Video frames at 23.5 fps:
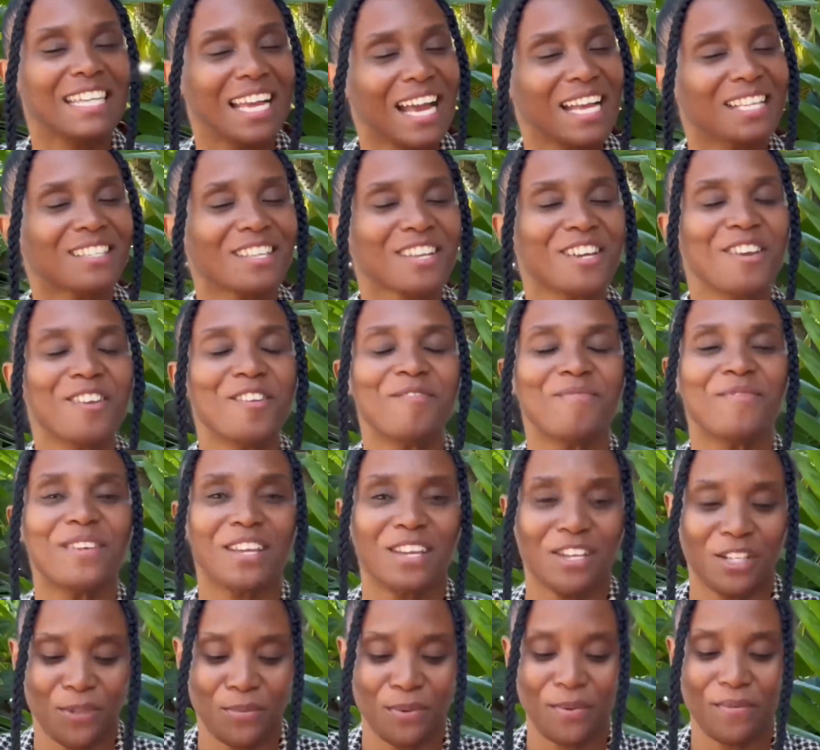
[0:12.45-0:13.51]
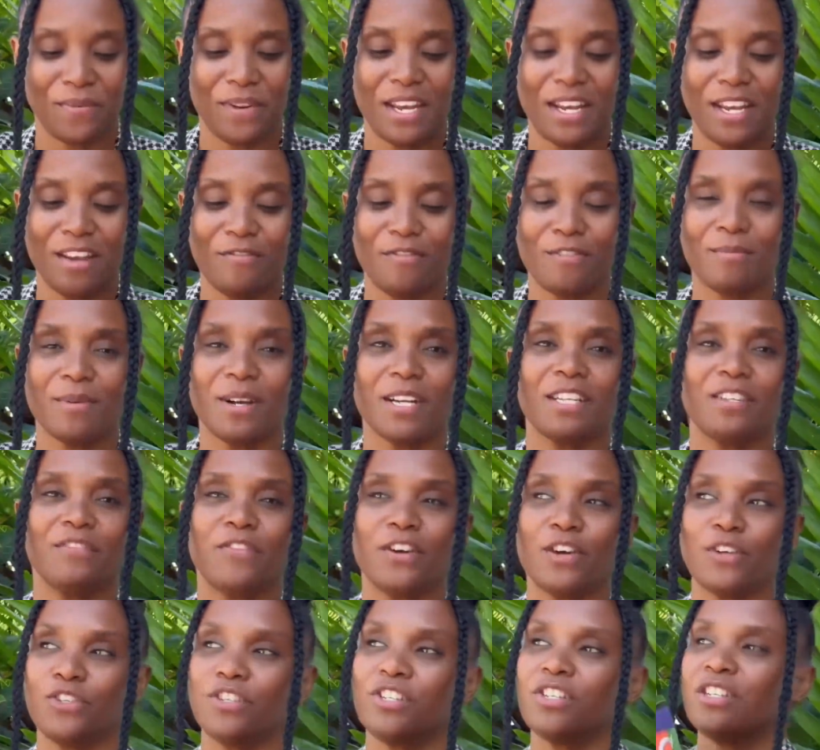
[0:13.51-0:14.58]
Yes, because we're reading from our
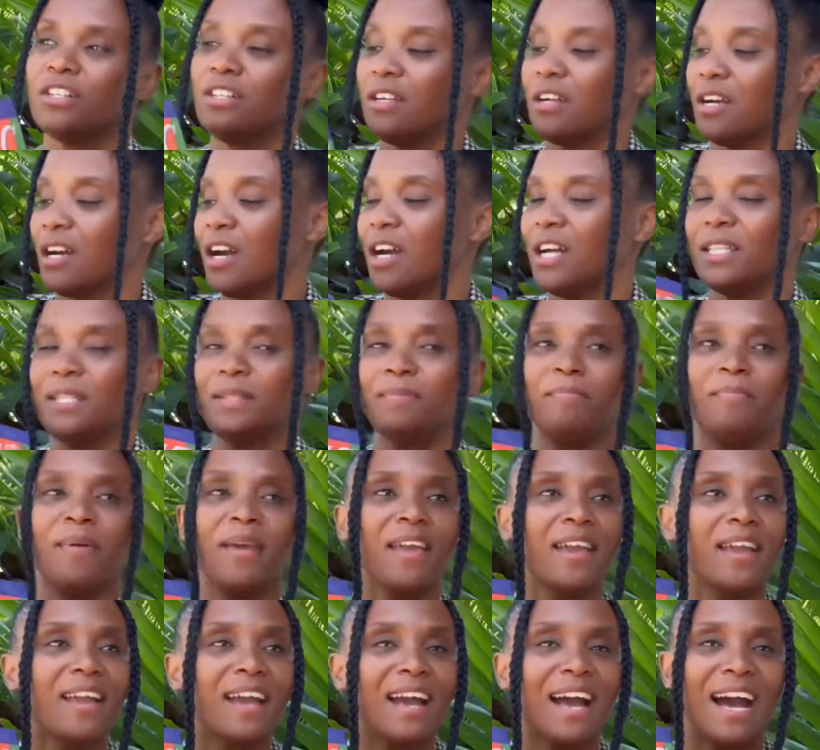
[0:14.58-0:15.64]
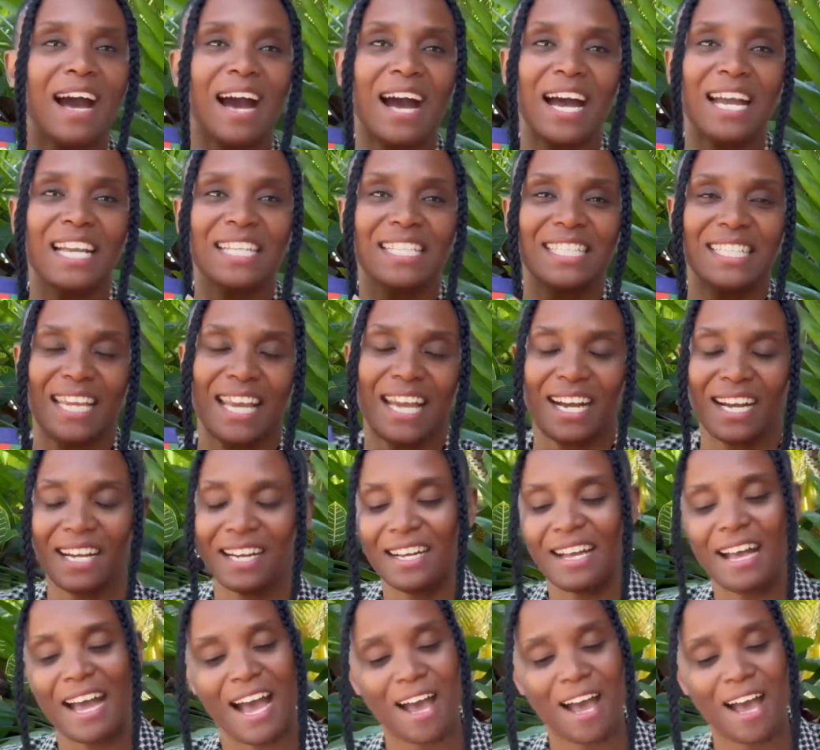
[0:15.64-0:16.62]
devotional, God's Big Idea.